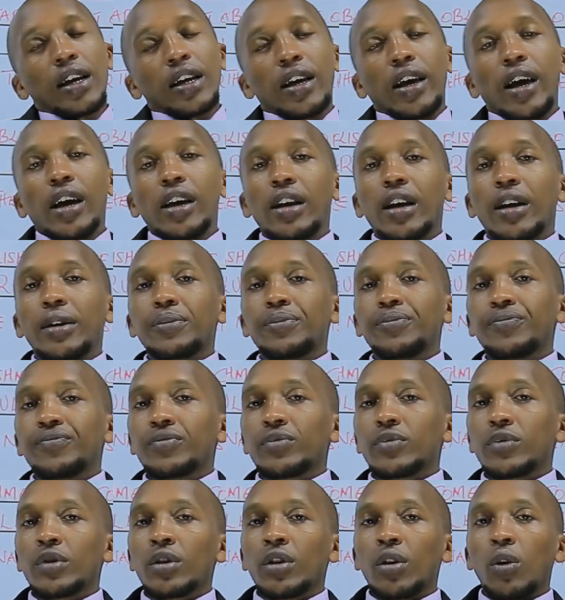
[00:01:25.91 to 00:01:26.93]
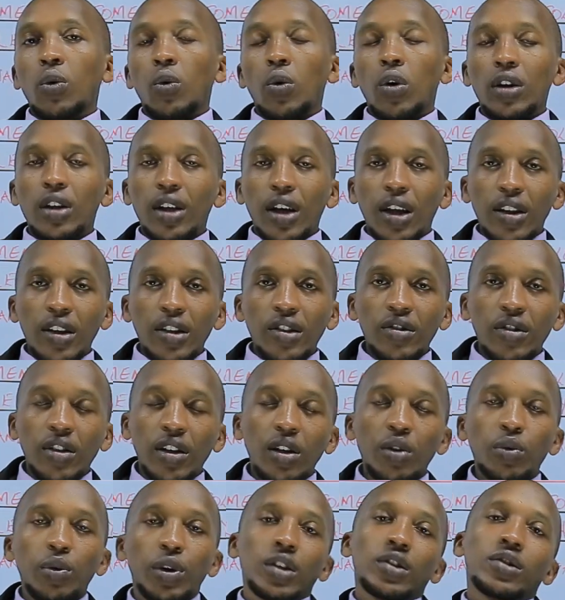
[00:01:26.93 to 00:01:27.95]
Kenya. What are these
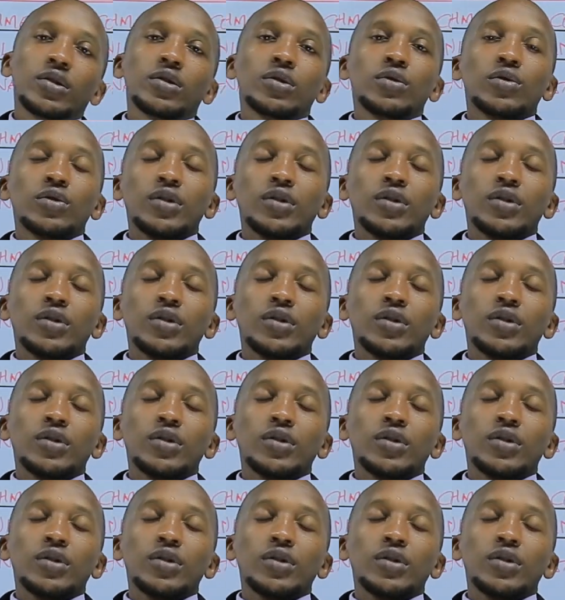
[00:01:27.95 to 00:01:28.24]
three ways?